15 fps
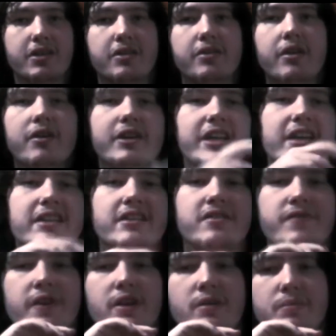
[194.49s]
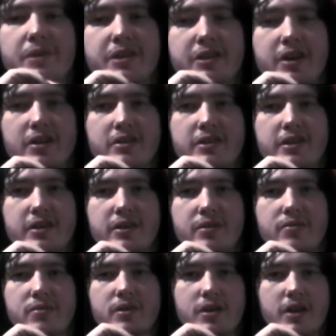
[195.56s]
Knowing that this film is
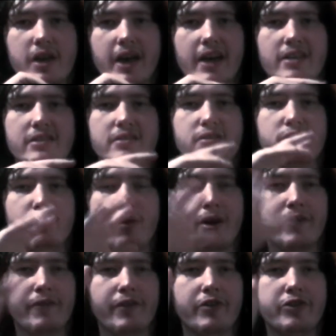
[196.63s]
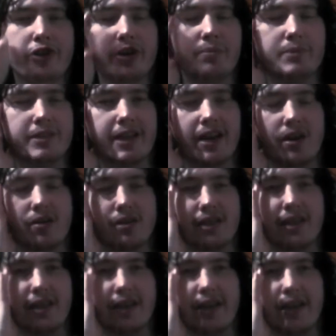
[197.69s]
also has quite a few jump scares
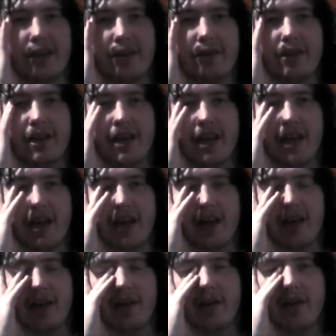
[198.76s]
in it, and